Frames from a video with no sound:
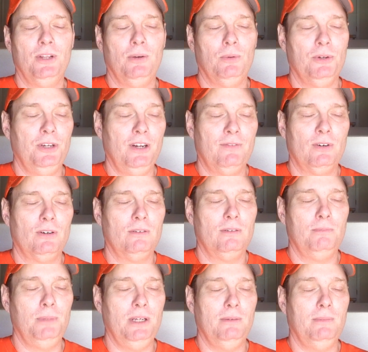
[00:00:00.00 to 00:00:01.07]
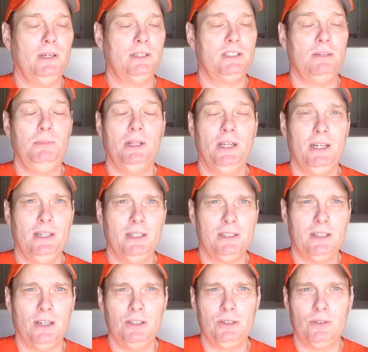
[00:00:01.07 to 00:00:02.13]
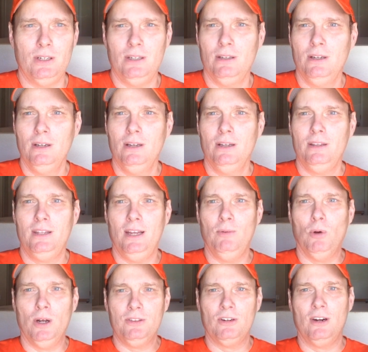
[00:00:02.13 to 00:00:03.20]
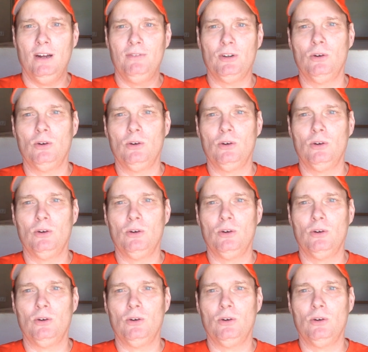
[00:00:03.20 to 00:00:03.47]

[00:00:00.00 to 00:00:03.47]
that will never be assimilated in this country. They want to have